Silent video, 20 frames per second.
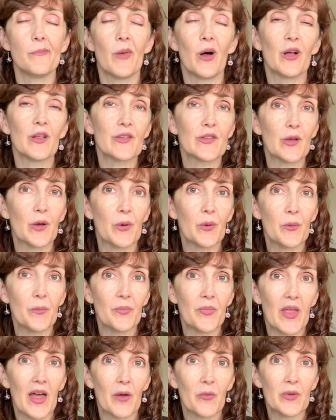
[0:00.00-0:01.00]
Also,
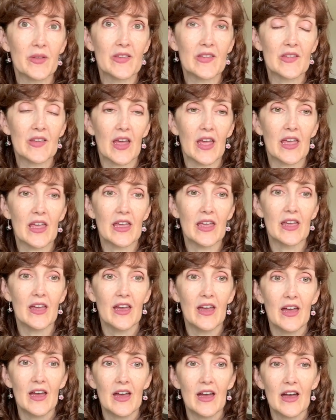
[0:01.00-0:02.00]
I would say
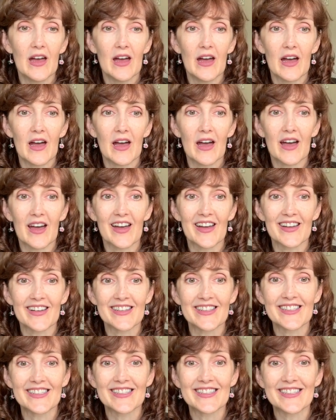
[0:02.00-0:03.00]

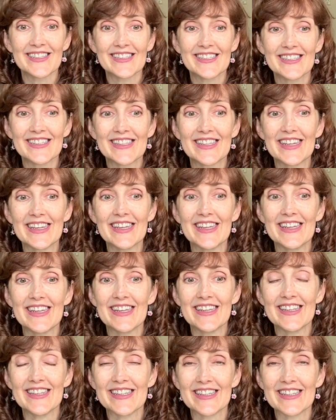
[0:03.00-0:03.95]
the